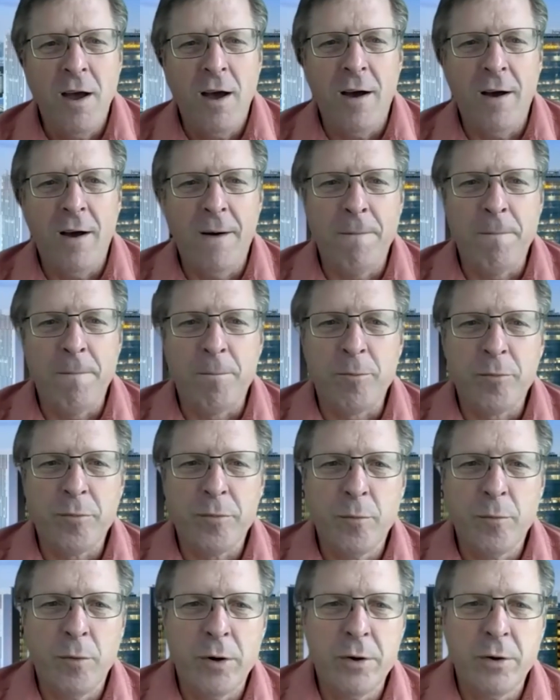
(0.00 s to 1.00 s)
um,
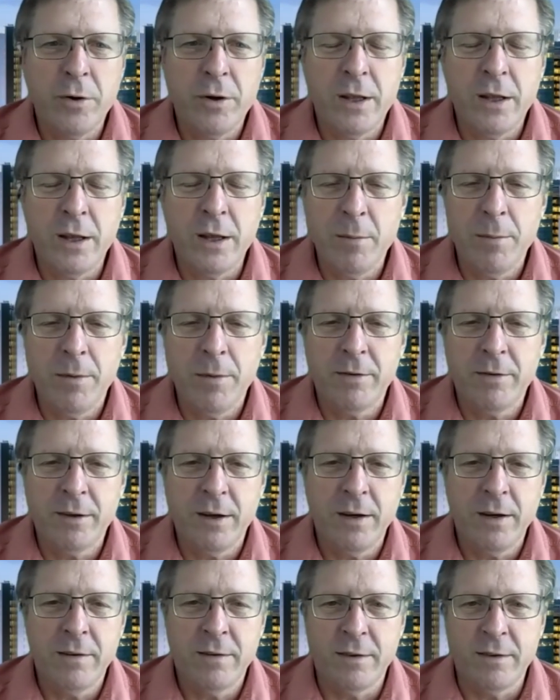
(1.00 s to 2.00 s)
we're doing the human
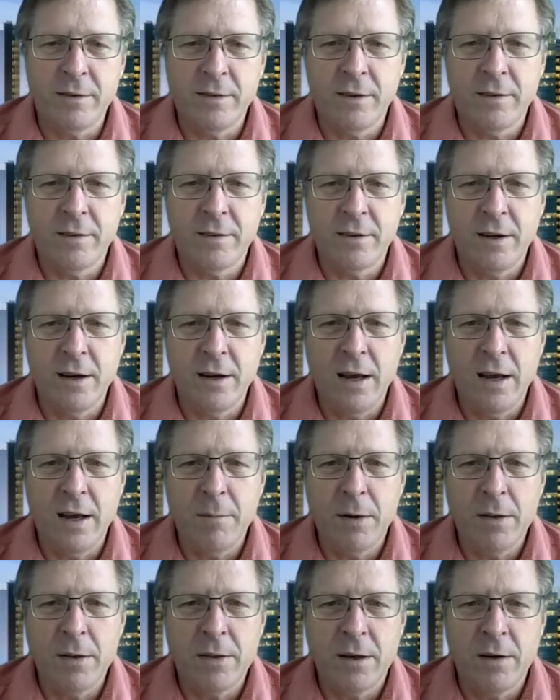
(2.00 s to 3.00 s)
studies at six to
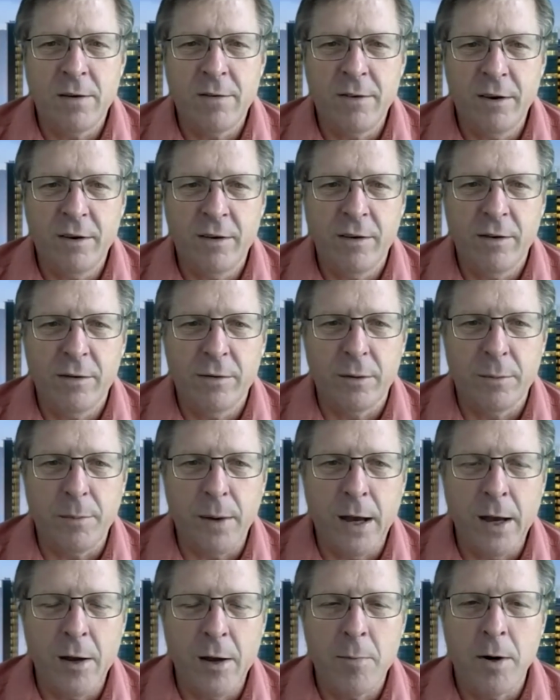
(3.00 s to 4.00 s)
nine month interventions with
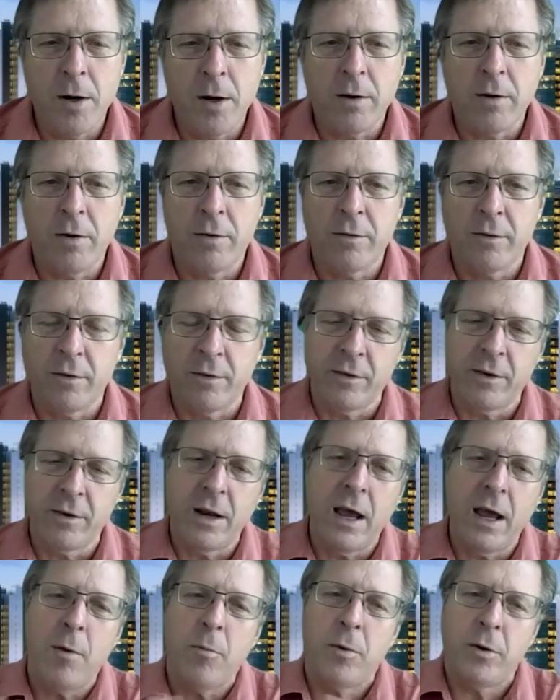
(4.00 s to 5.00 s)
biomarkers and so
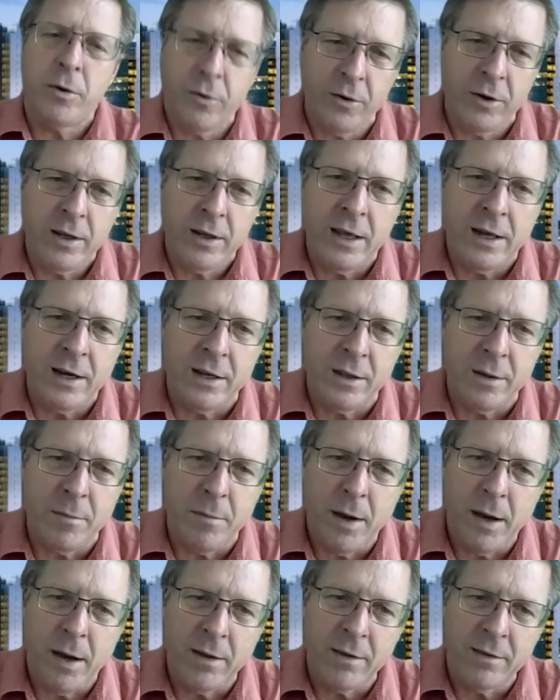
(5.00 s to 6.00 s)
now we're doing that in the
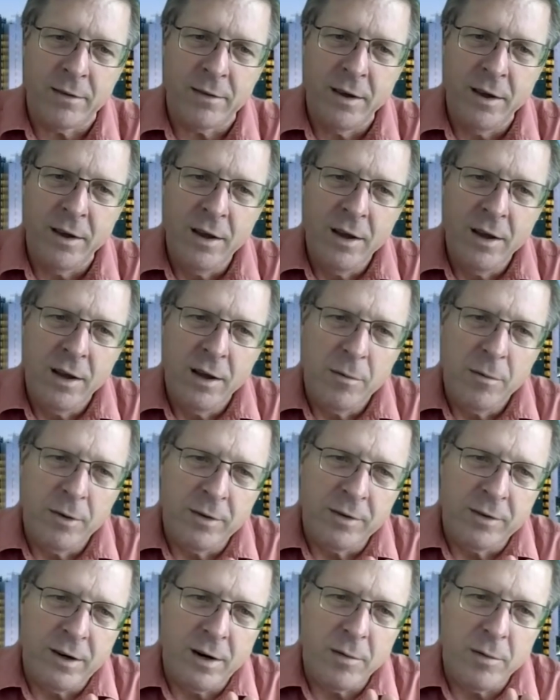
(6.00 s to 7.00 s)
mice we
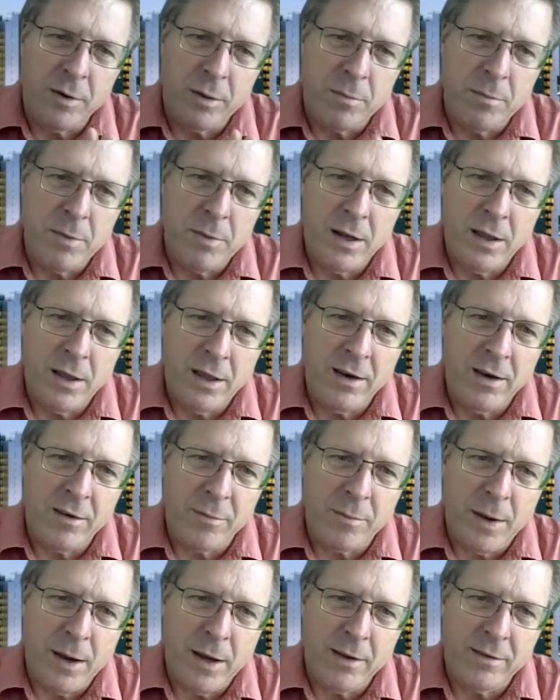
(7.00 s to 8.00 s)
start with middle
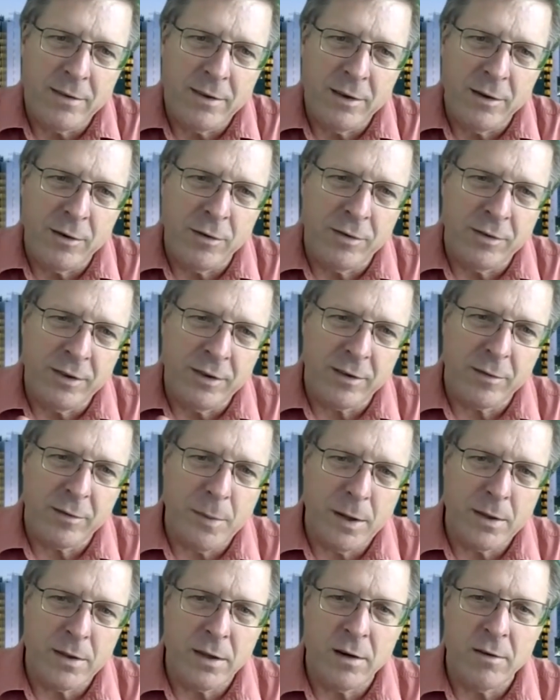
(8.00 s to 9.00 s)
aged mice and do six
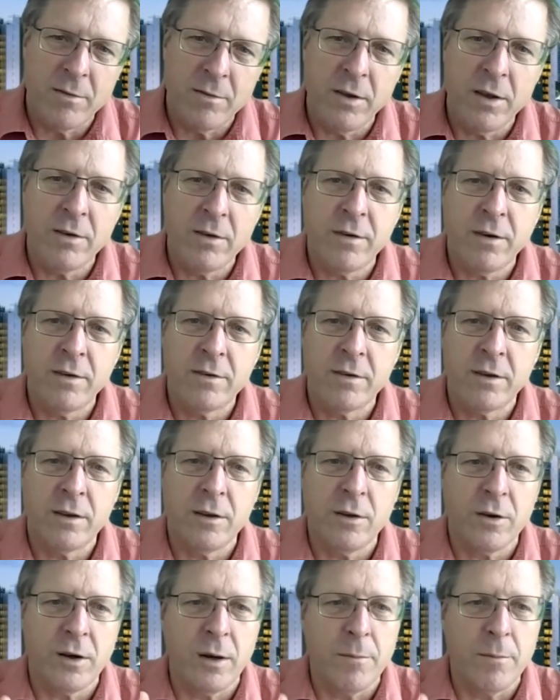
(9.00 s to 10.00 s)
month interventions and
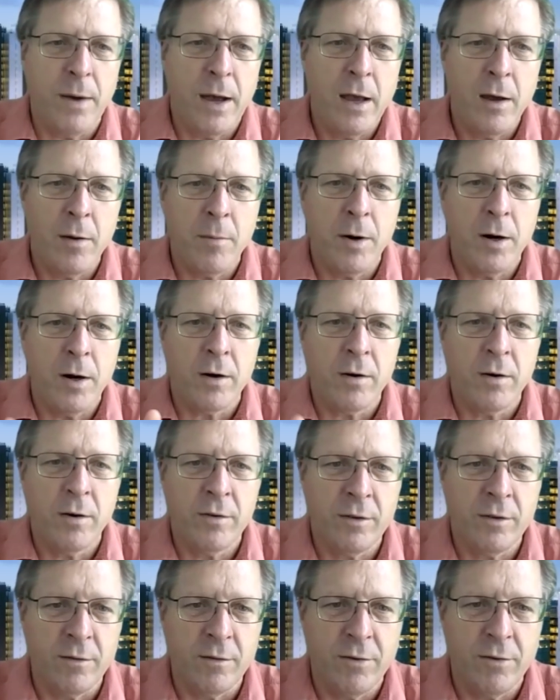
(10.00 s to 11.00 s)
look at
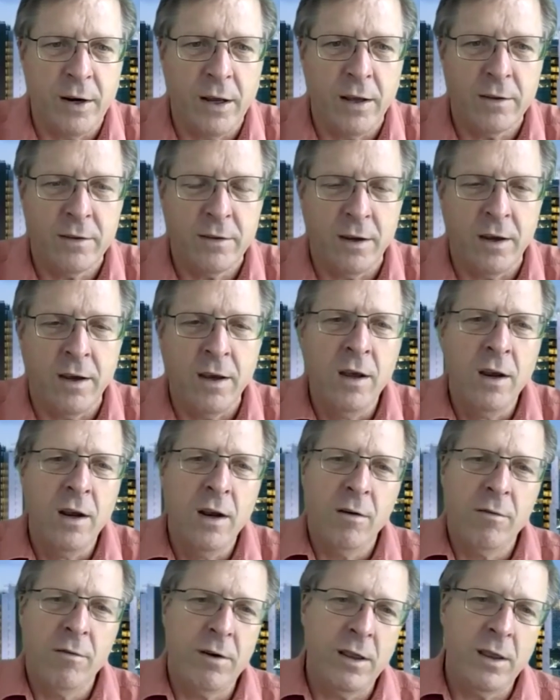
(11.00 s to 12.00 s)
biomarkers and frailty
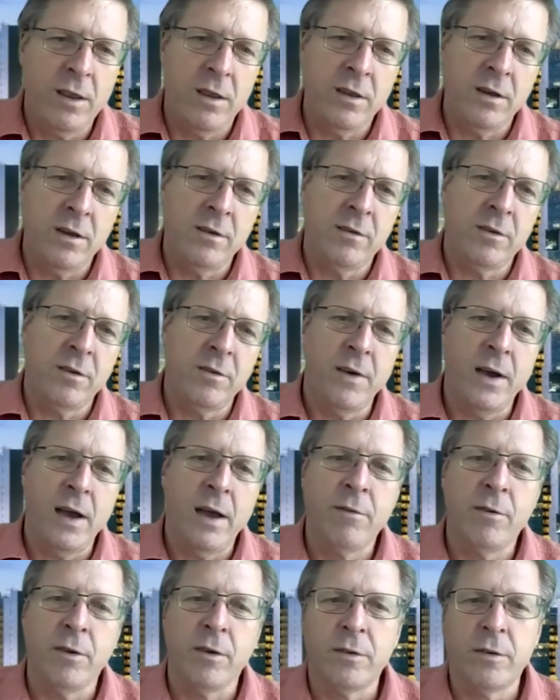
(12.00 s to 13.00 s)
rather than
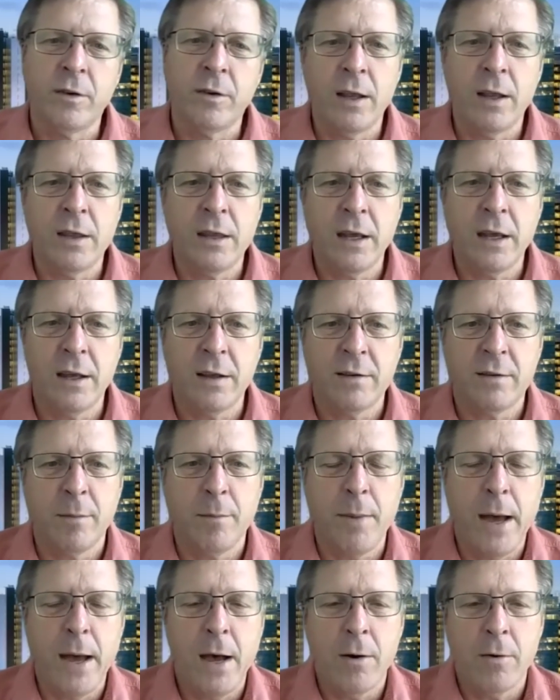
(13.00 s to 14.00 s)
survival so i think it's
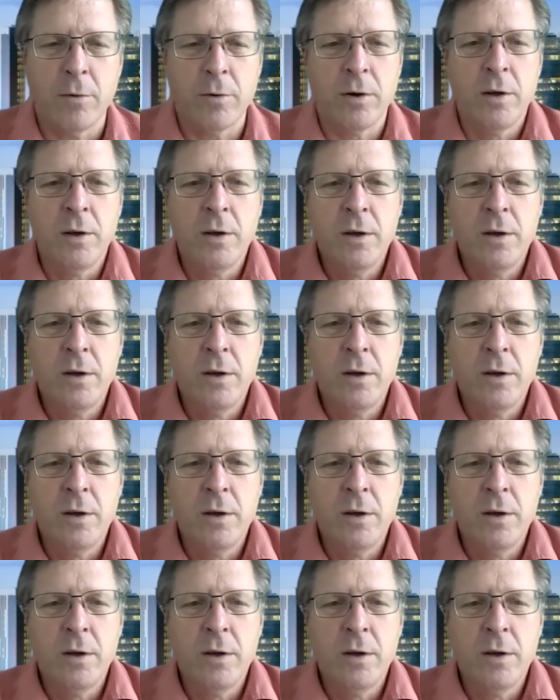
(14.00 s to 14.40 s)
about